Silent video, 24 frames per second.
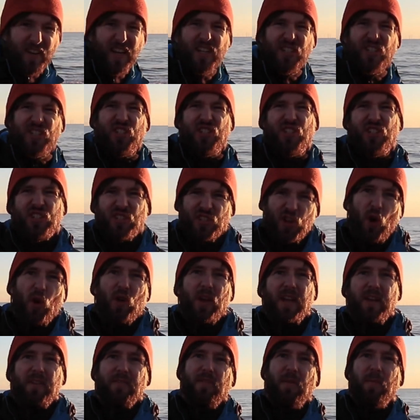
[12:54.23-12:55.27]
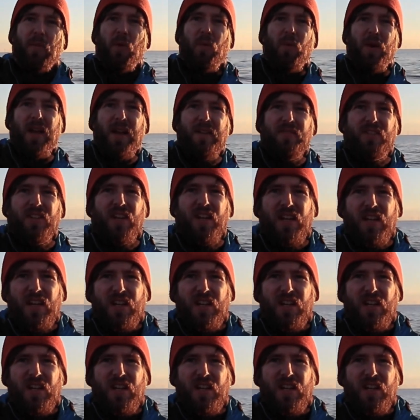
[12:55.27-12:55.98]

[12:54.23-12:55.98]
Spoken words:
feet are soaking from the waves.